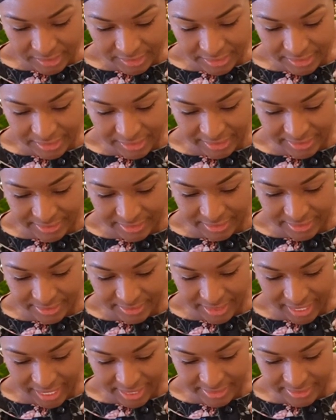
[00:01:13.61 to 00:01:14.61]
Yes,
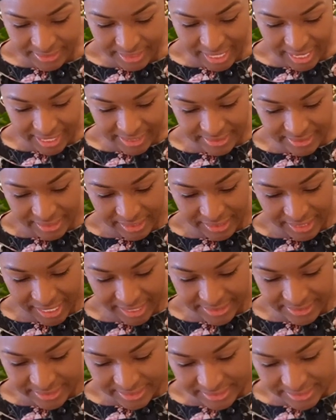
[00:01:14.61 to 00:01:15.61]
yes, yes. It has
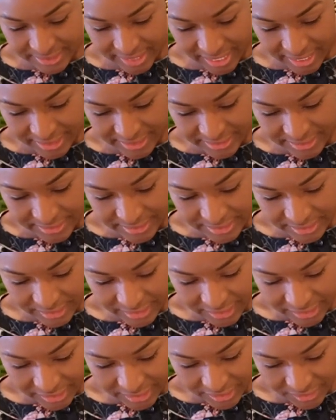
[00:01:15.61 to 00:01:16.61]
elasticized
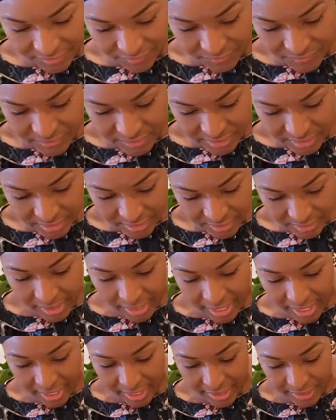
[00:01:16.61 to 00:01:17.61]
sleeves,
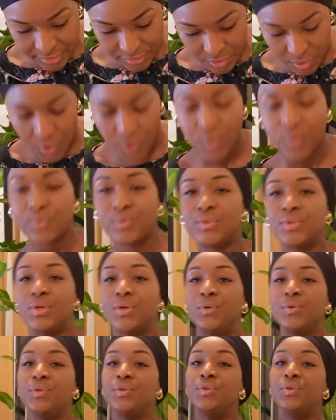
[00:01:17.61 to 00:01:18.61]
and
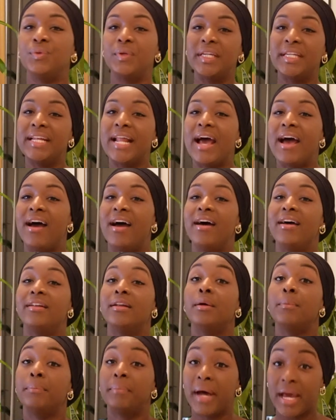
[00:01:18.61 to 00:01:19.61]
also you can
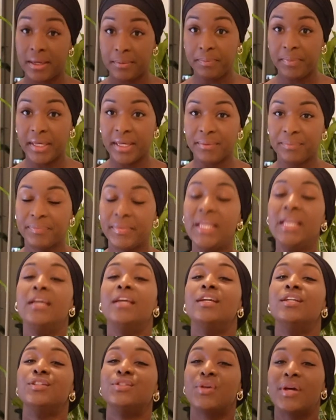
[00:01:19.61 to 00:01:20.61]
add piping.
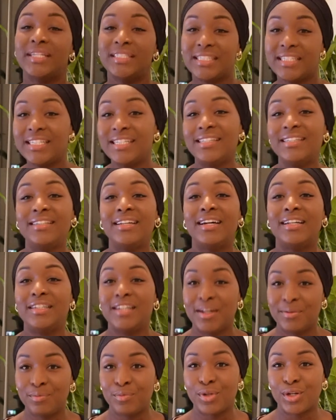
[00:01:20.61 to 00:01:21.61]
So I did a
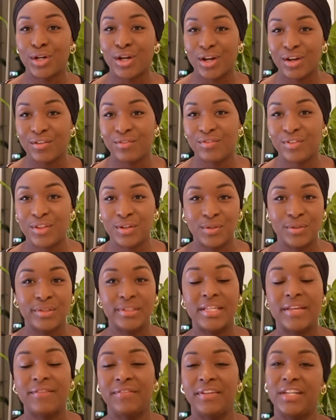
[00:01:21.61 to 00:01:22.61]
number of
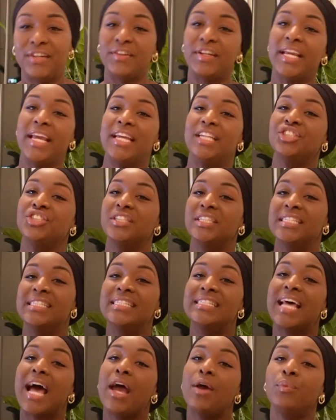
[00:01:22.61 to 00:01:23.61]
those
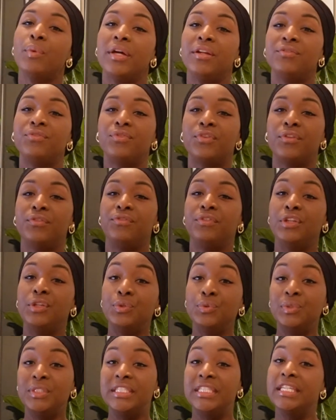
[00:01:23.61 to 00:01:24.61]
variations. I went for
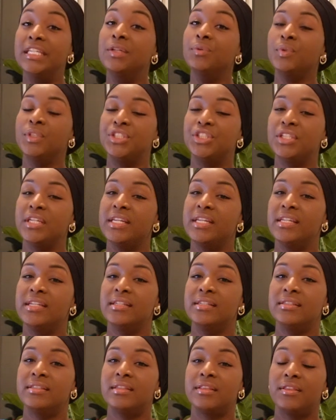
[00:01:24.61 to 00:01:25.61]
view D, which
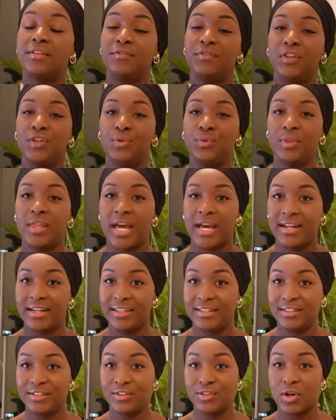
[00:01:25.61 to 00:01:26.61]
is the view that
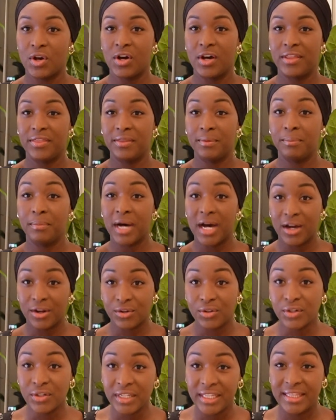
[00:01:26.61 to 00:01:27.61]
is on the
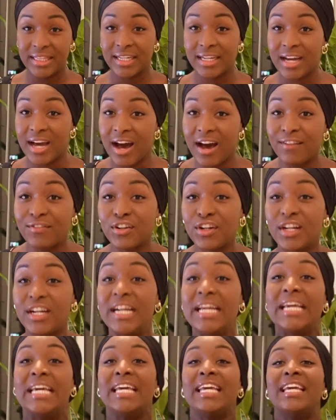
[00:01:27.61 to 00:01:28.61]
model in the
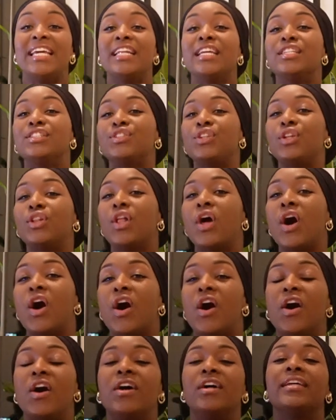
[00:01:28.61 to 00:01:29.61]
cover. It is
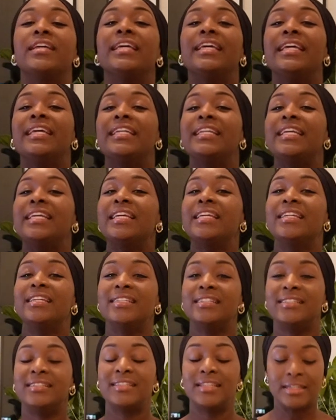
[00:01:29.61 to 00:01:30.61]
long, it
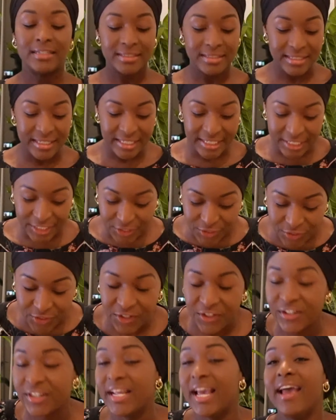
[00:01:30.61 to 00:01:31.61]
is
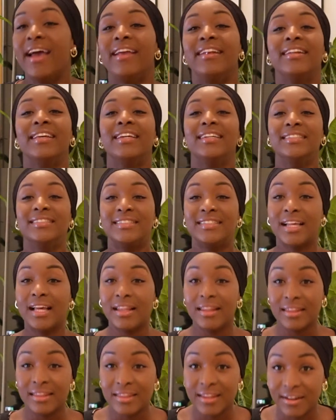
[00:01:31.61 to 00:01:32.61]
tiered, and it's
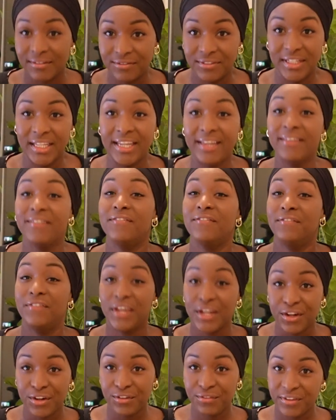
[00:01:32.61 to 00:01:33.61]
lovely.
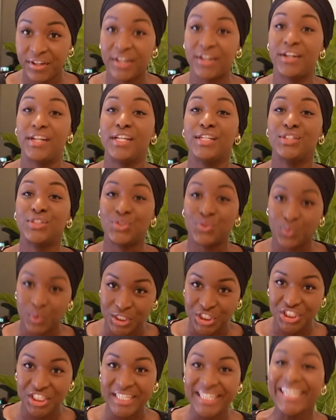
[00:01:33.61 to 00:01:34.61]
Very, very
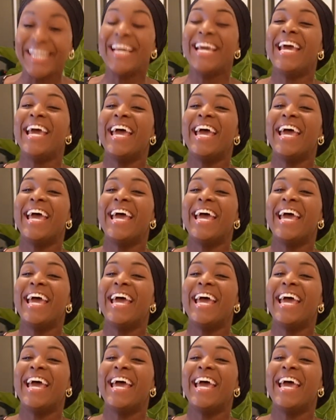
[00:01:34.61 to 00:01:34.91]
swishy.